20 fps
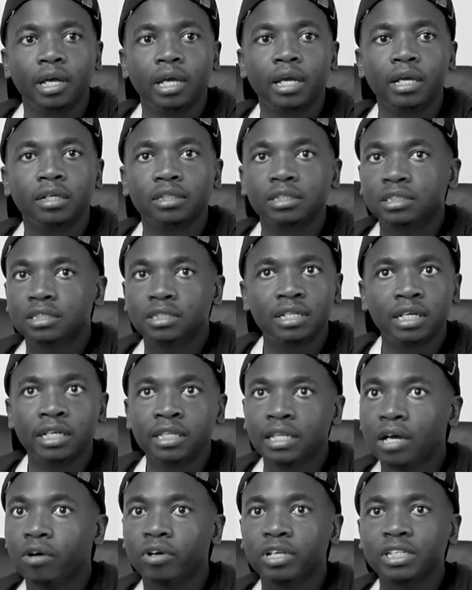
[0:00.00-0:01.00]
Yeah.
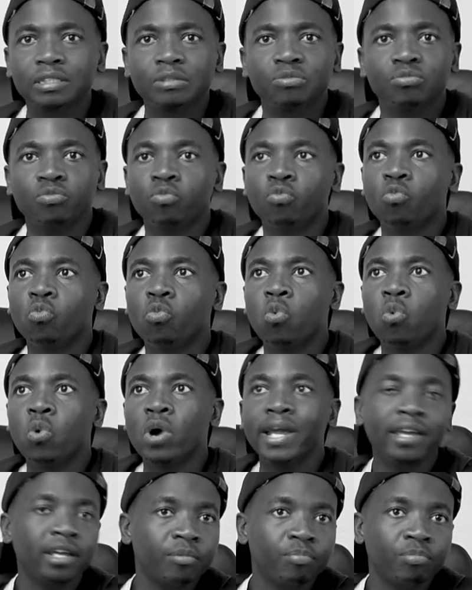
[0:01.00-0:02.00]
And that was
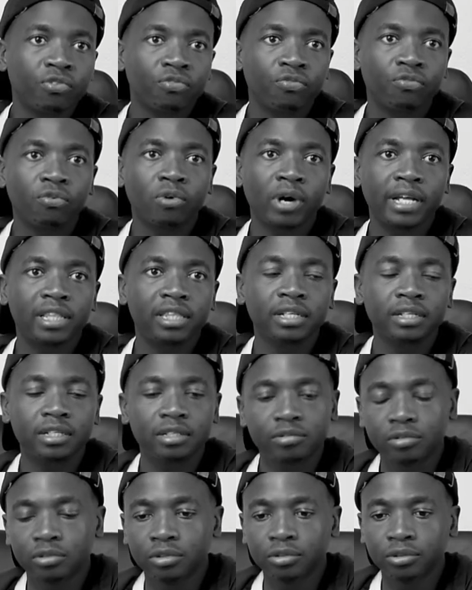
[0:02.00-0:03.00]
way before, I
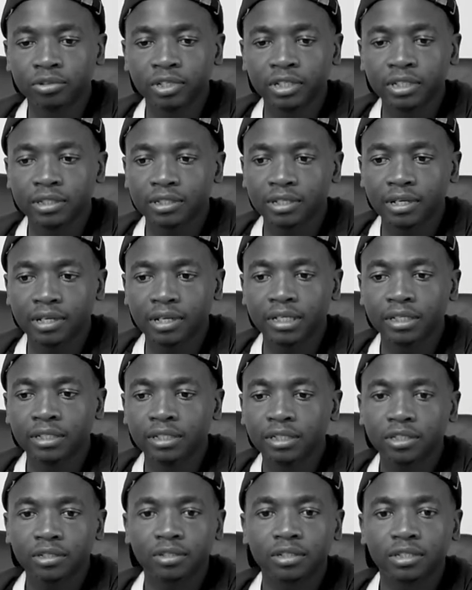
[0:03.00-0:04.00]
think, during the
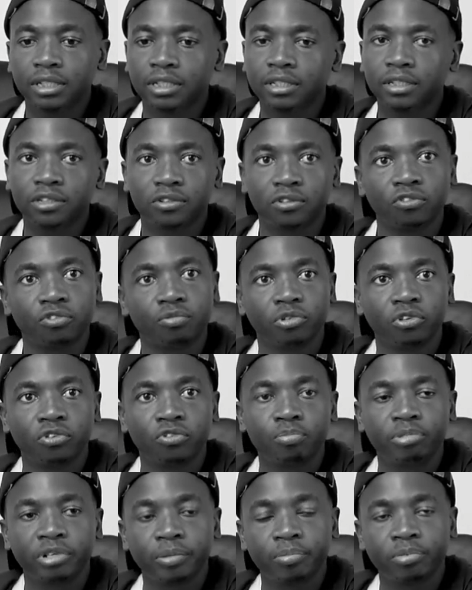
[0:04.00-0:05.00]
initial stages of
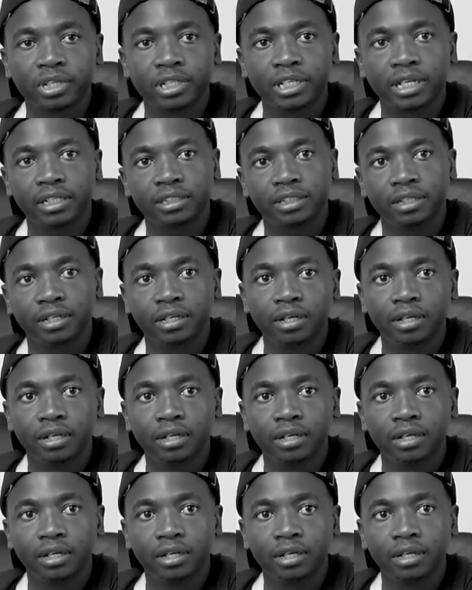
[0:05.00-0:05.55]
pre-production.